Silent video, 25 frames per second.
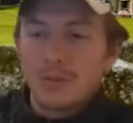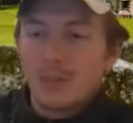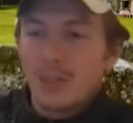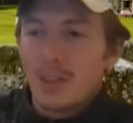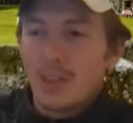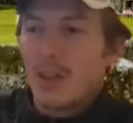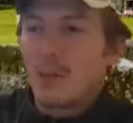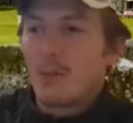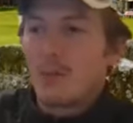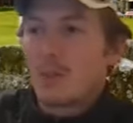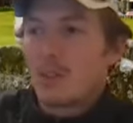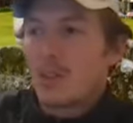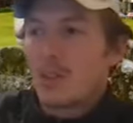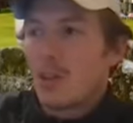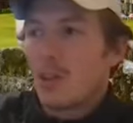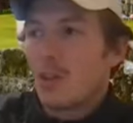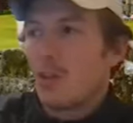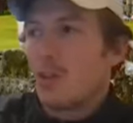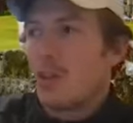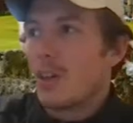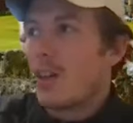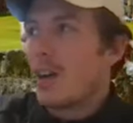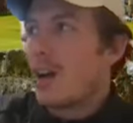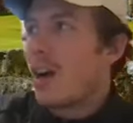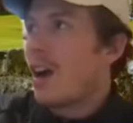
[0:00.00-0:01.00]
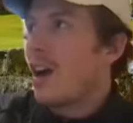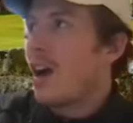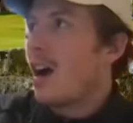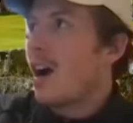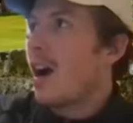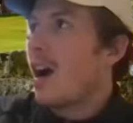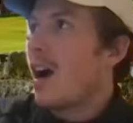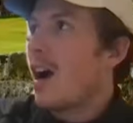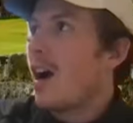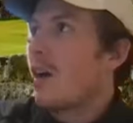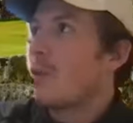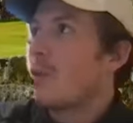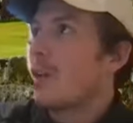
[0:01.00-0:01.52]
Yeah. So
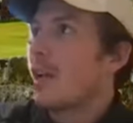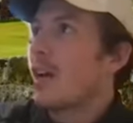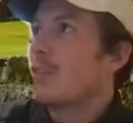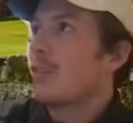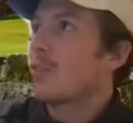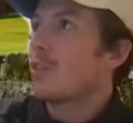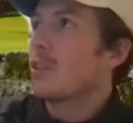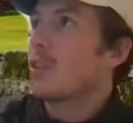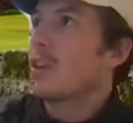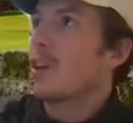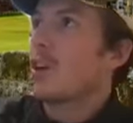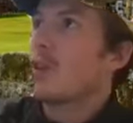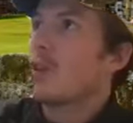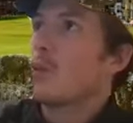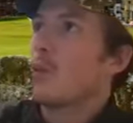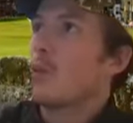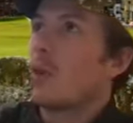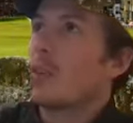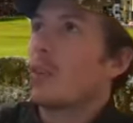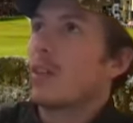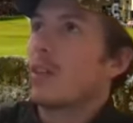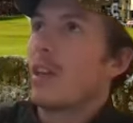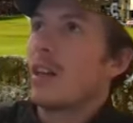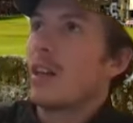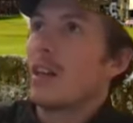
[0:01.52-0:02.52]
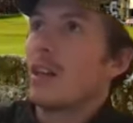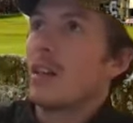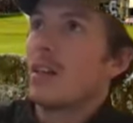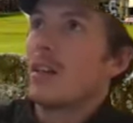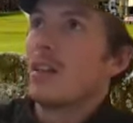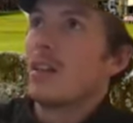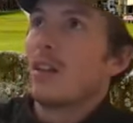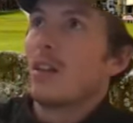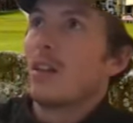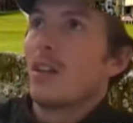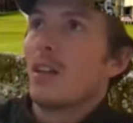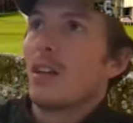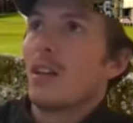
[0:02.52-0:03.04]
I would have to go with a
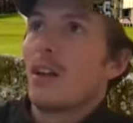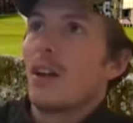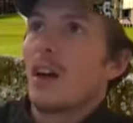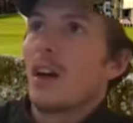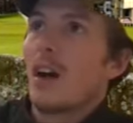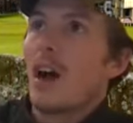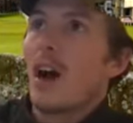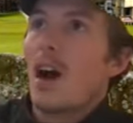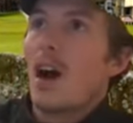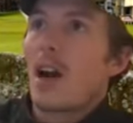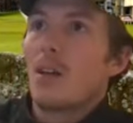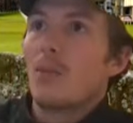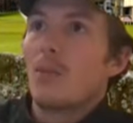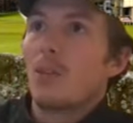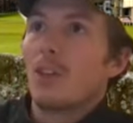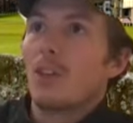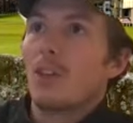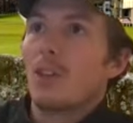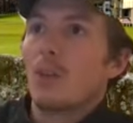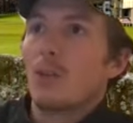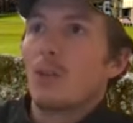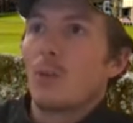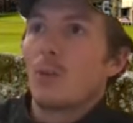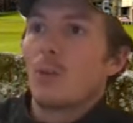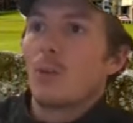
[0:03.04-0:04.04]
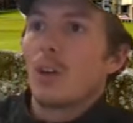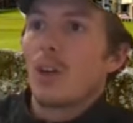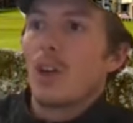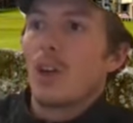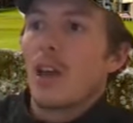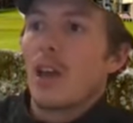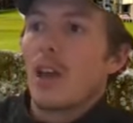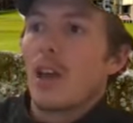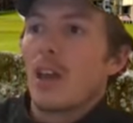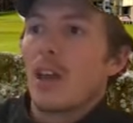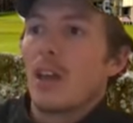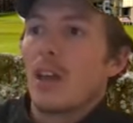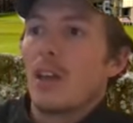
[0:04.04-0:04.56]
hybrid or
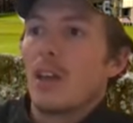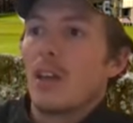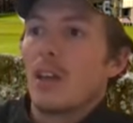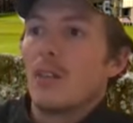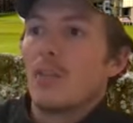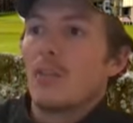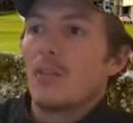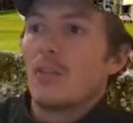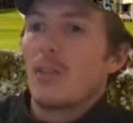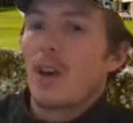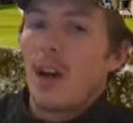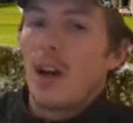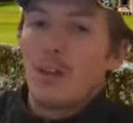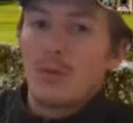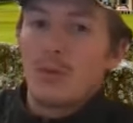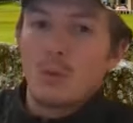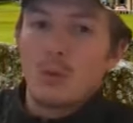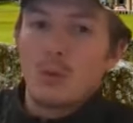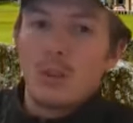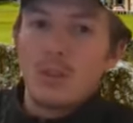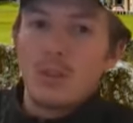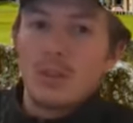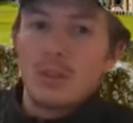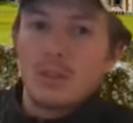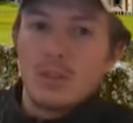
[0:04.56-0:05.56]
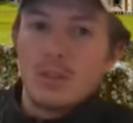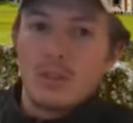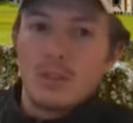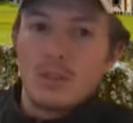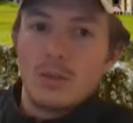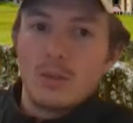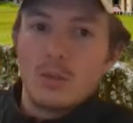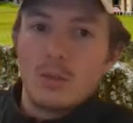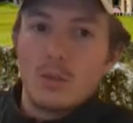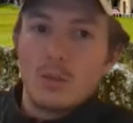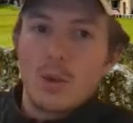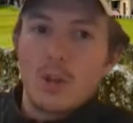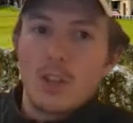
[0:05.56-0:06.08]
a 5 wood,
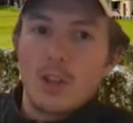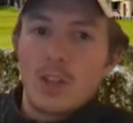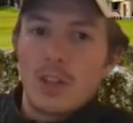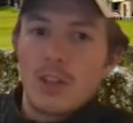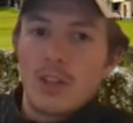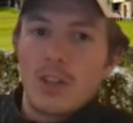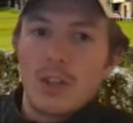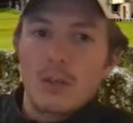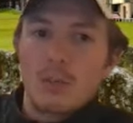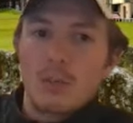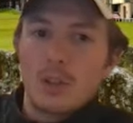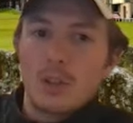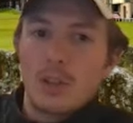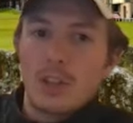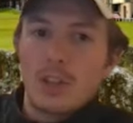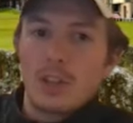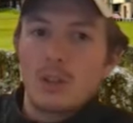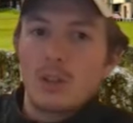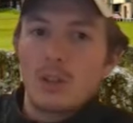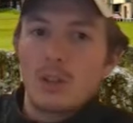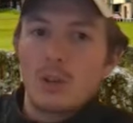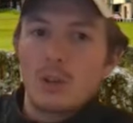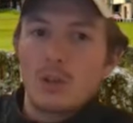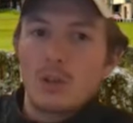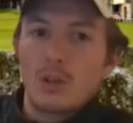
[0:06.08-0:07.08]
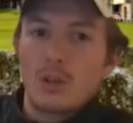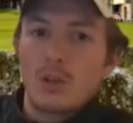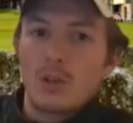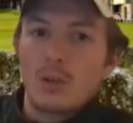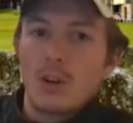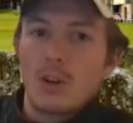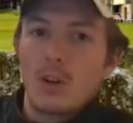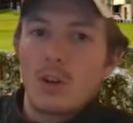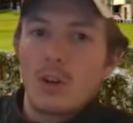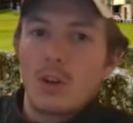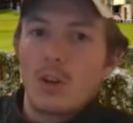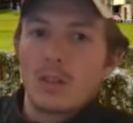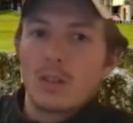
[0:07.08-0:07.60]
which I think play it a little too
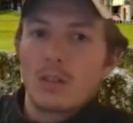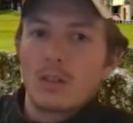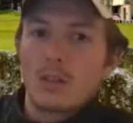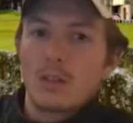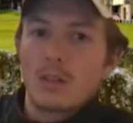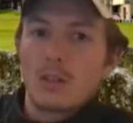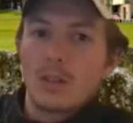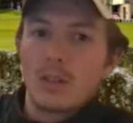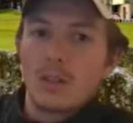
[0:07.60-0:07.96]
long.